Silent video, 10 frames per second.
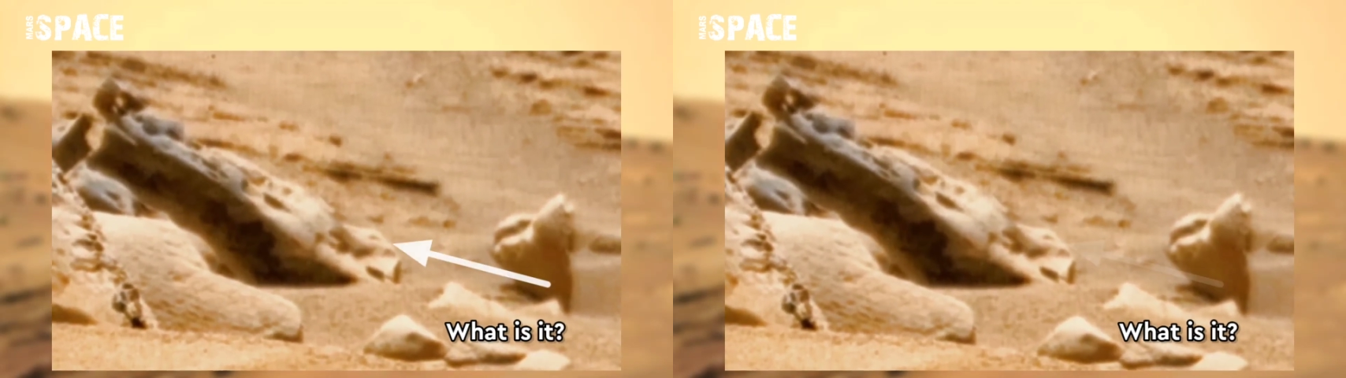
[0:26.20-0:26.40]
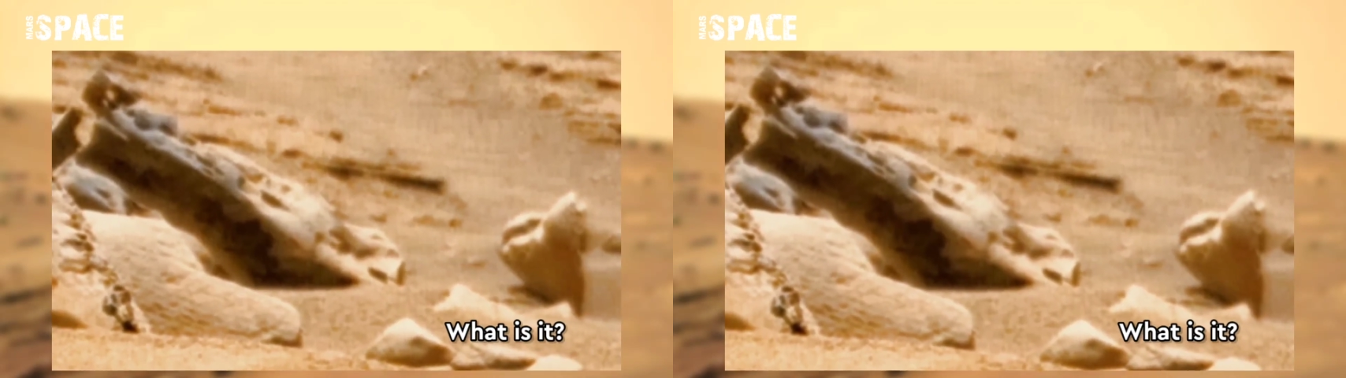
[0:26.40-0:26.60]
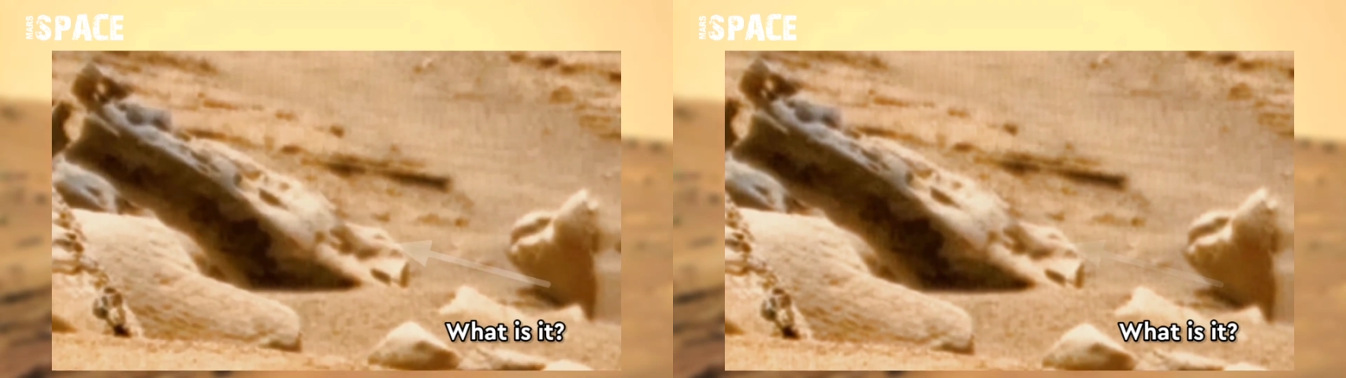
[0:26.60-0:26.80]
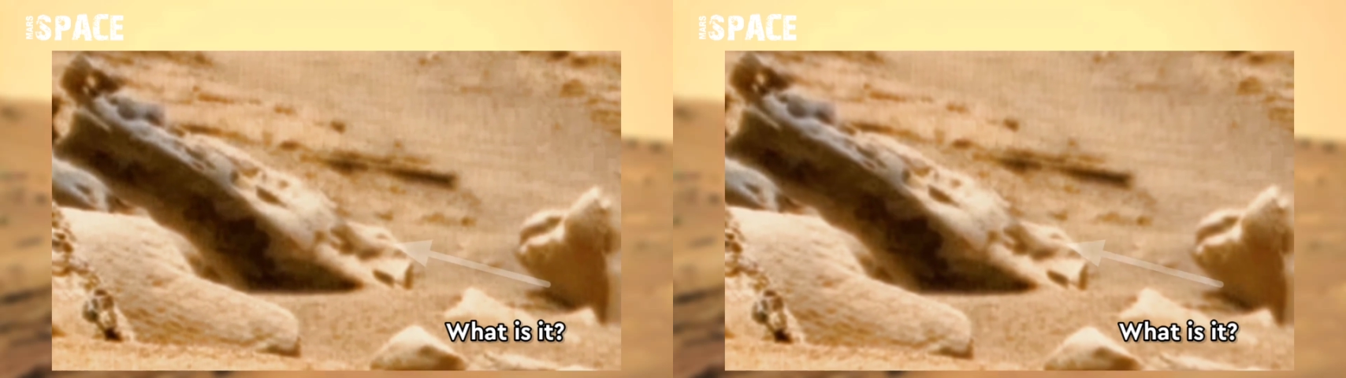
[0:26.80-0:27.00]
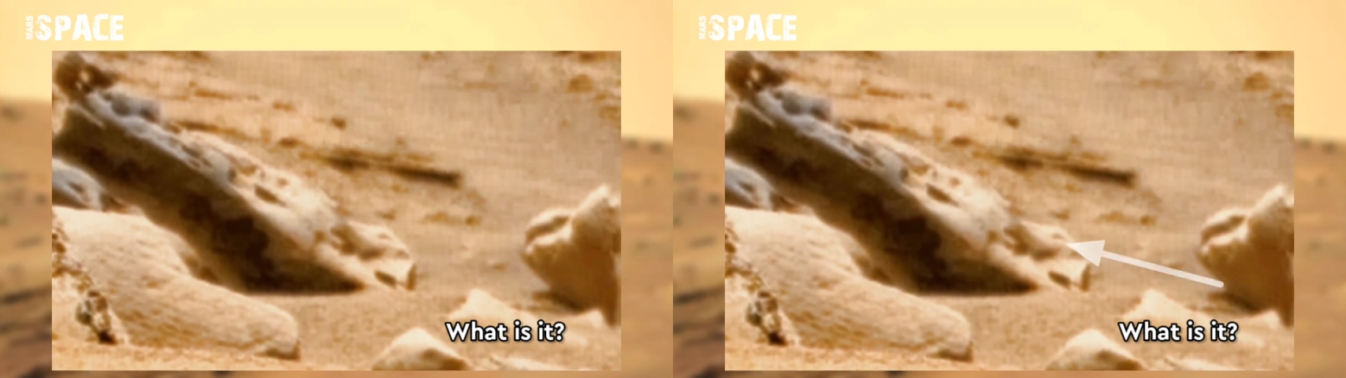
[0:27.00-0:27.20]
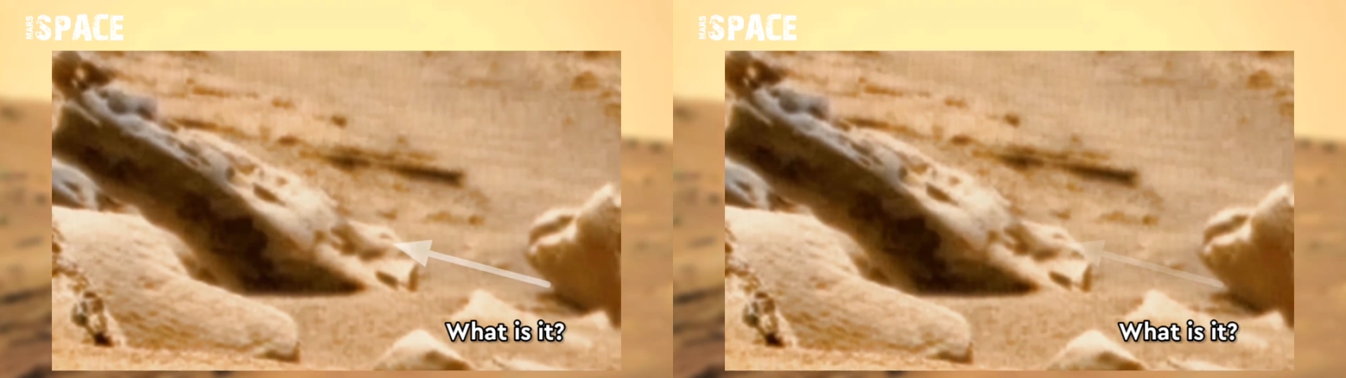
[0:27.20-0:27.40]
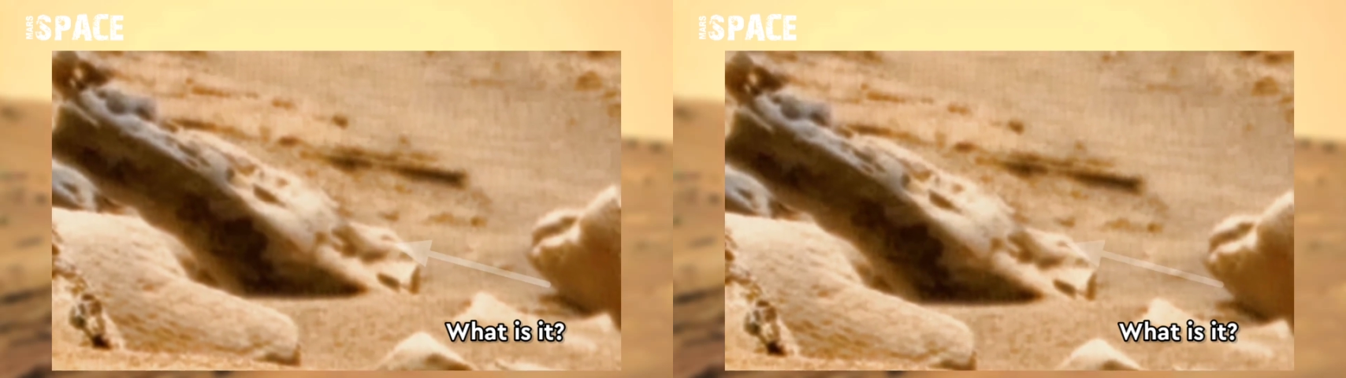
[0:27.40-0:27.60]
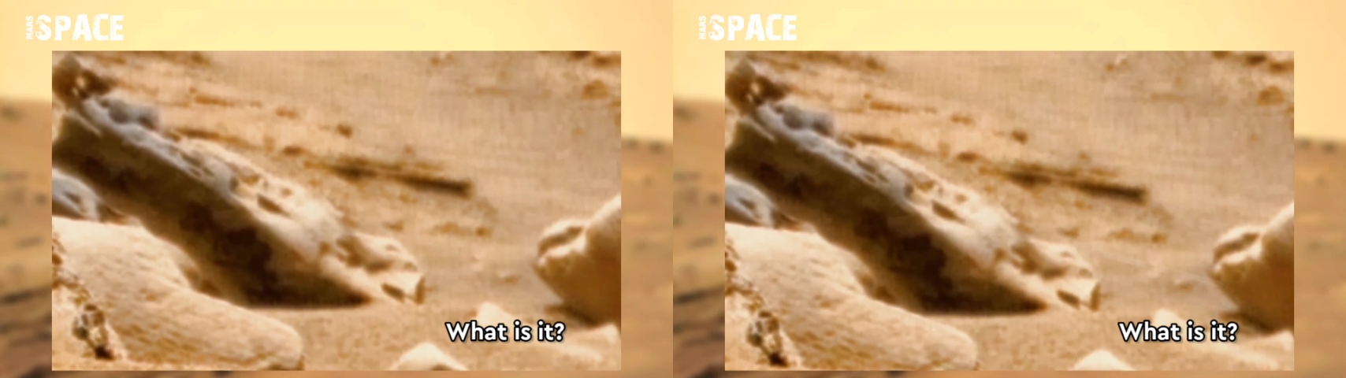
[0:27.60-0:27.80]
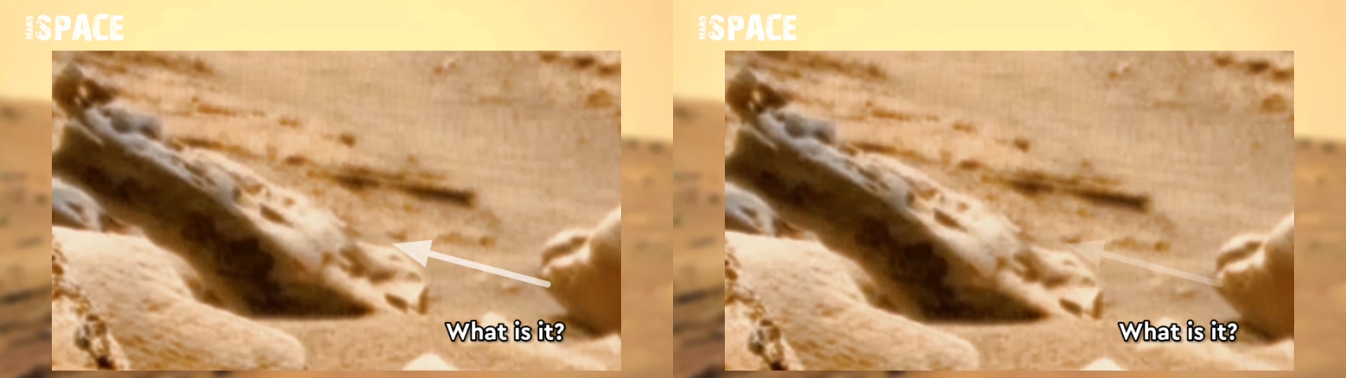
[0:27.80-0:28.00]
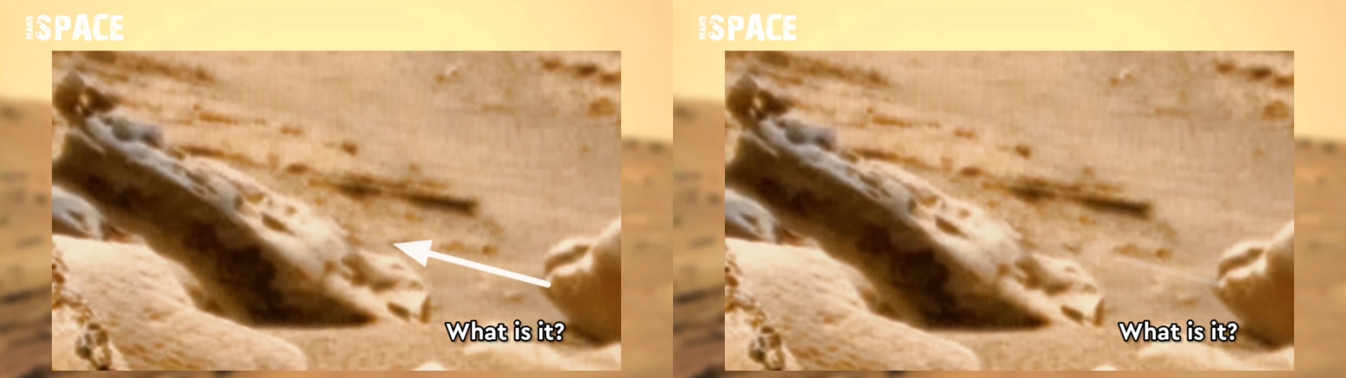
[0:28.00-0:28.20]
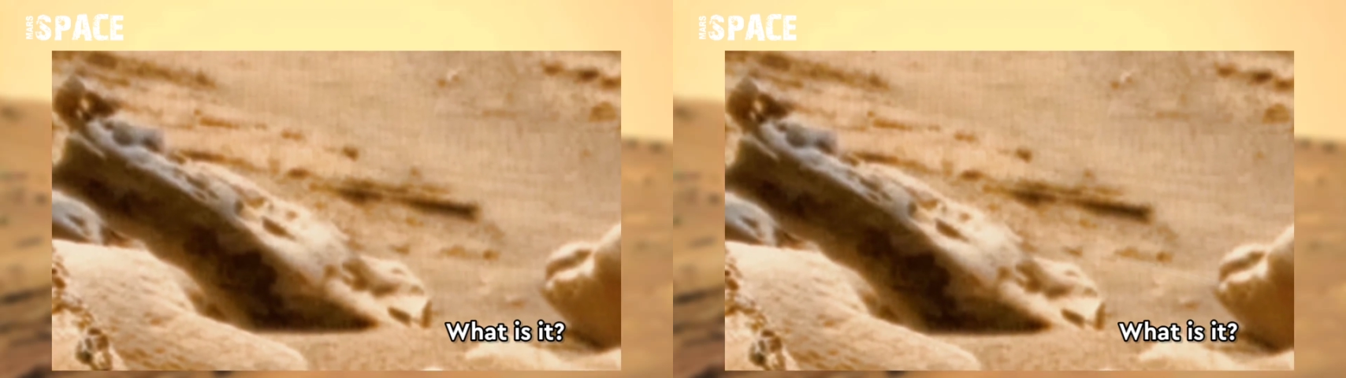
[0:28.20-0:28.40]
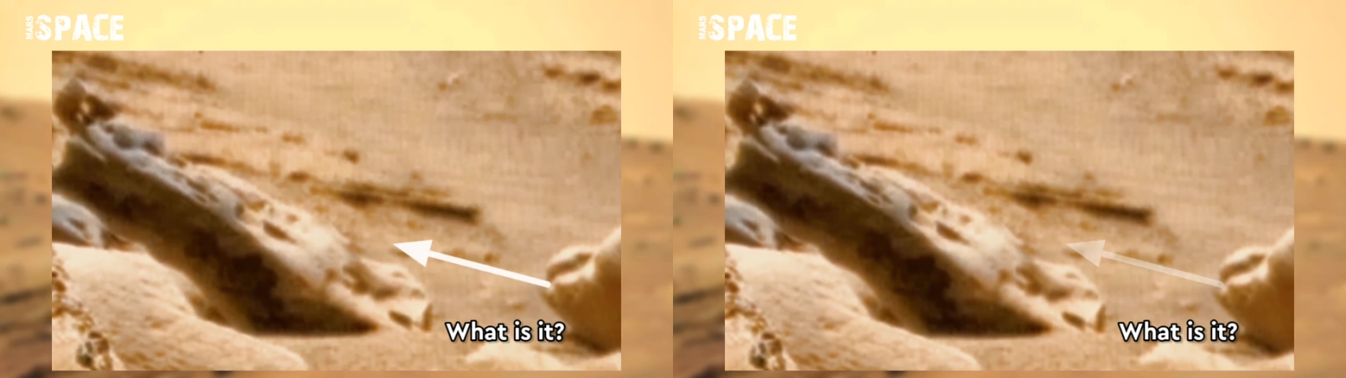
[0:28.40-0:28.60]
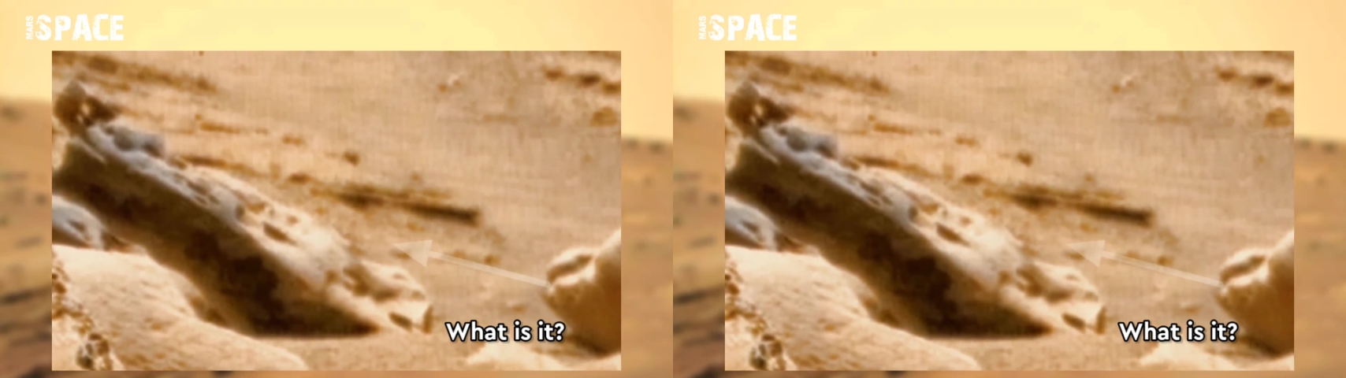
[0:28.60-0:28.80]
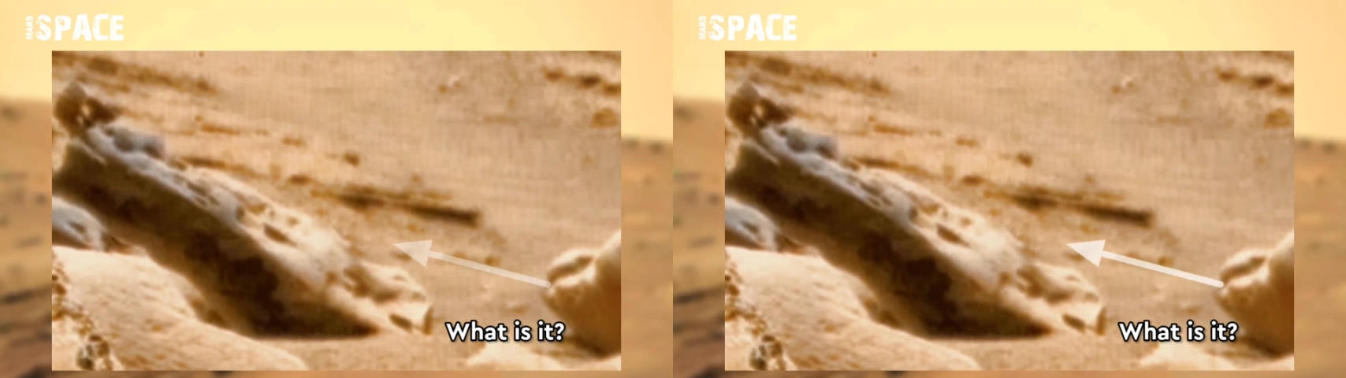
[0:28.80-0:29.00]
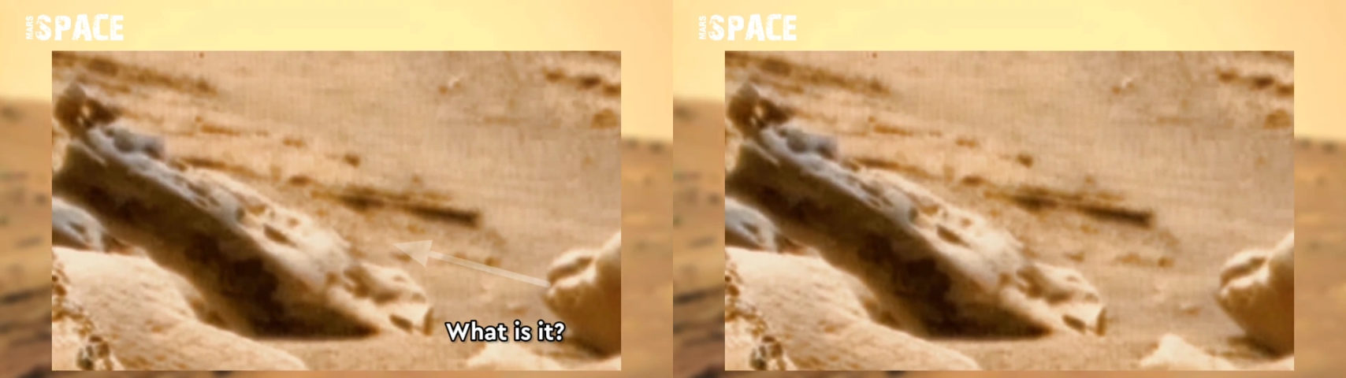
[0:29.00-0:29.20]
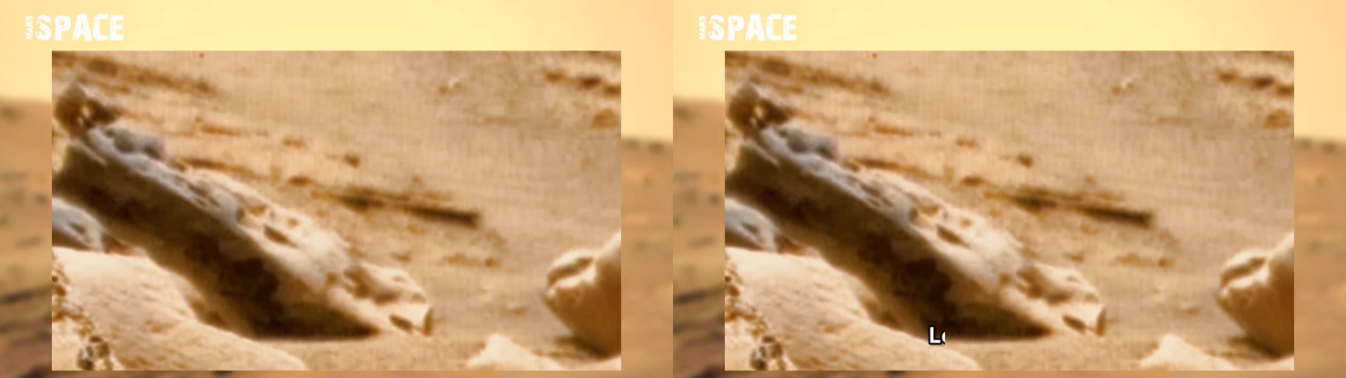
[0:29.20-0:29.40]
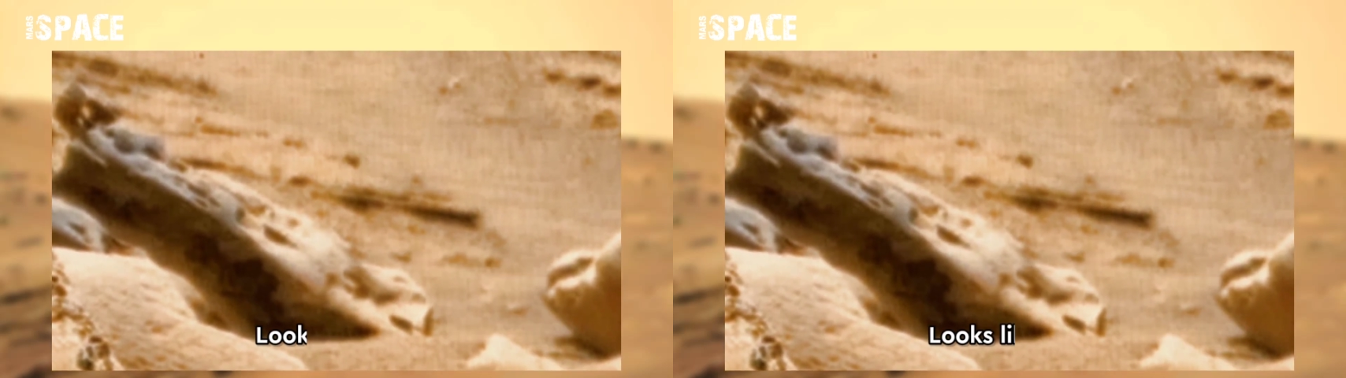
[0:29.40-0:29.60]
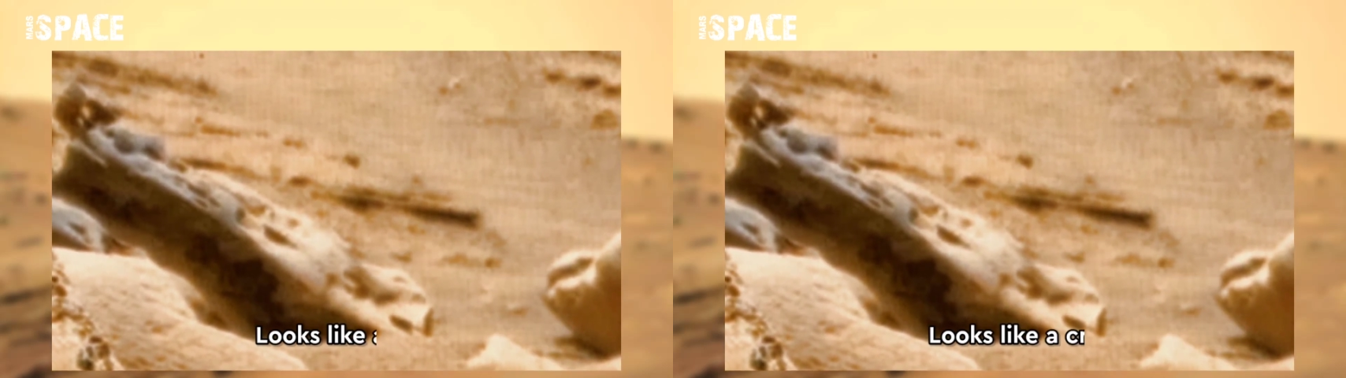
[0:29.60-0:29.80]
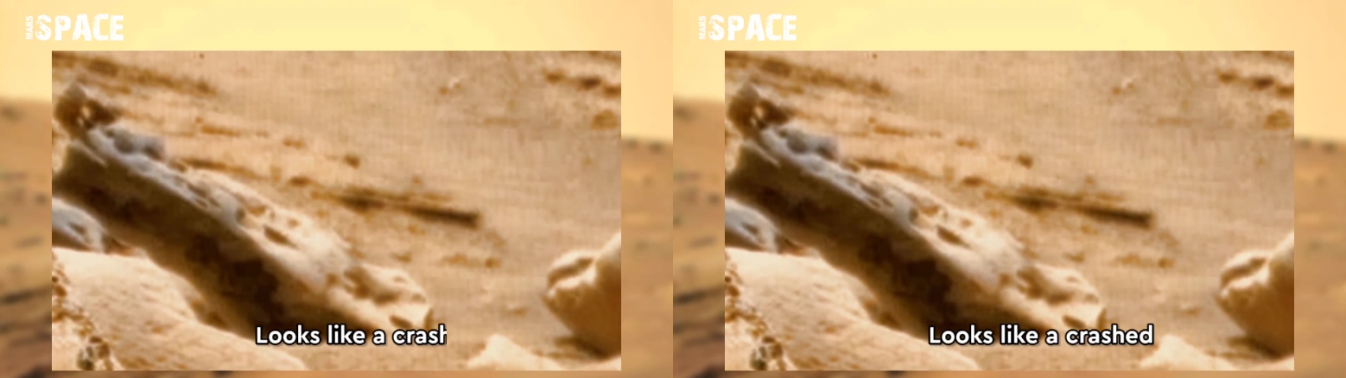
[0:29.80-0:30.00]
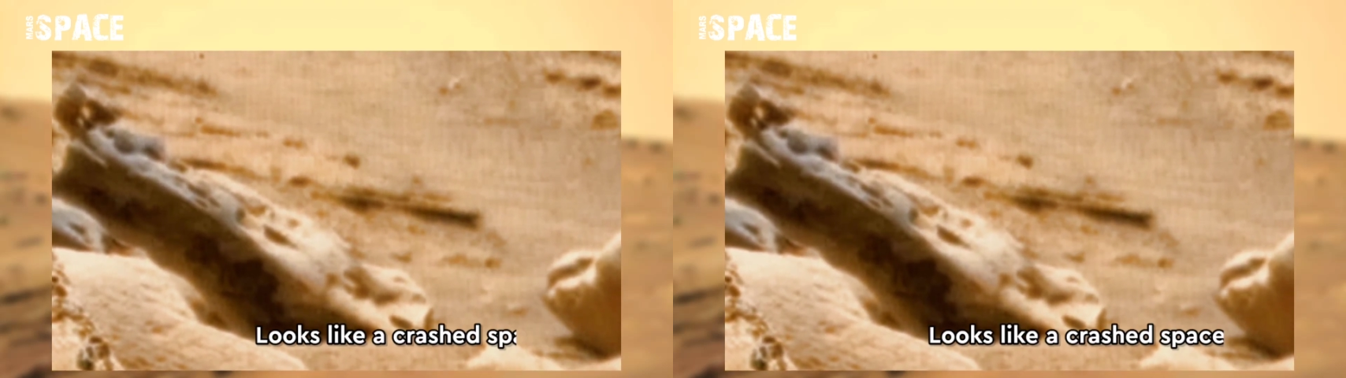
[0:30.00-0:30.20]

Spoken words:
No face is visible, so there are no lips to read.